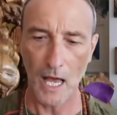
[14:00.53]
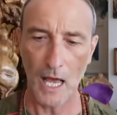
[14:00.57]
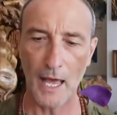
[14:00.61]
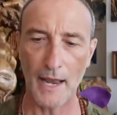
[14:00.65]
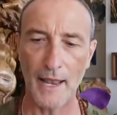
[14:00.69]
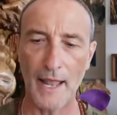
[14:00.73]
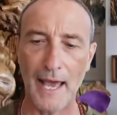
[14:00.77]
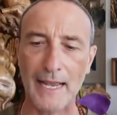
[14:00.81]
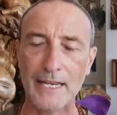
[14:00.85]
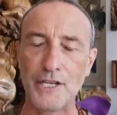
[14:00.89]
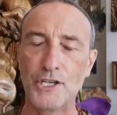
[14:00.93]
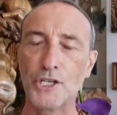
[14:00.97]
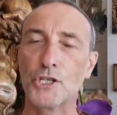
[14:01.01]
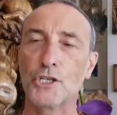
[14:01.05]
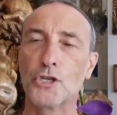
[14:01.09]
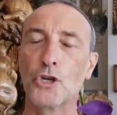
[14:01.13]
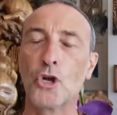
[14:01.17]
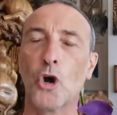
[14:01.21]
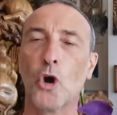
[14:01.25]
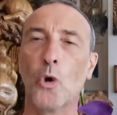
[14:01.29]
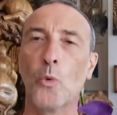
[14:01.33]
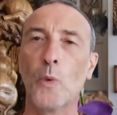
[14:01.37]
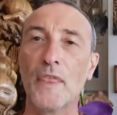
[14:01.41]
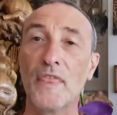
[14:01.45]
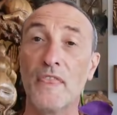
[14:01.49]
And I just
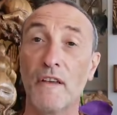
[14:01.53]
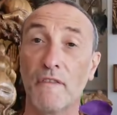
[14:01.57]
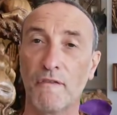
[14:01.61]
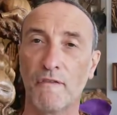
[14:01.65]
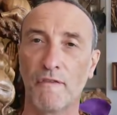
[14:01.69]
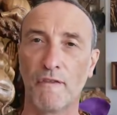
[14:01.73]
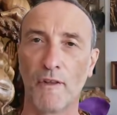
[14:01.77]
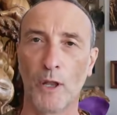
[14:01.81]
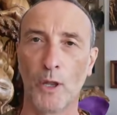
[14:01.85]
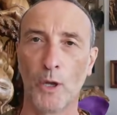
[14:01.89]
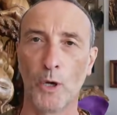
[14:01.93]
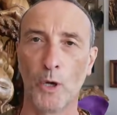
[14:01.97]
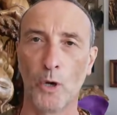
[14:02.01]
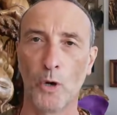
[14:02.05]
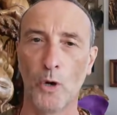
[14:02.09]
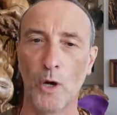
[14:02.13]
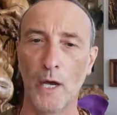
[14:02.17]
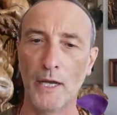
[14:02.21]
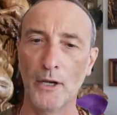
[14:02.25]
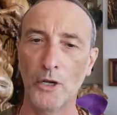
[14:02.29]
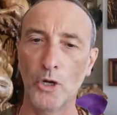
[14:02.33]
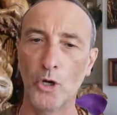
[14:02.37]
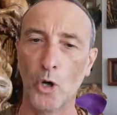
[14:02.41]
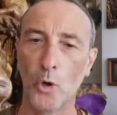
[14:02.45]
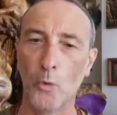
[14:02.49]
go with the
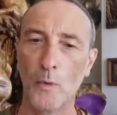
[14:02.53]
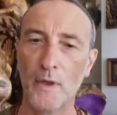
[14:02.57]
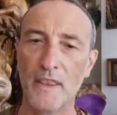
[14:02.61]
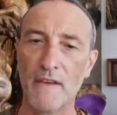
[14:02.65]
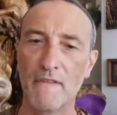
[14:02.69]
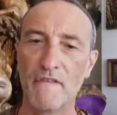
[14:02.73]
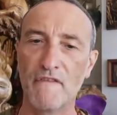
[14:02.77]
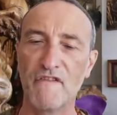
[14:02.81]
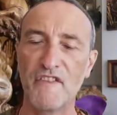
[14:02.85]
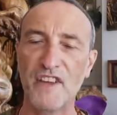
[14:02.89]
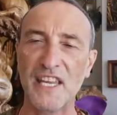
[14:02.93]
flow and go with the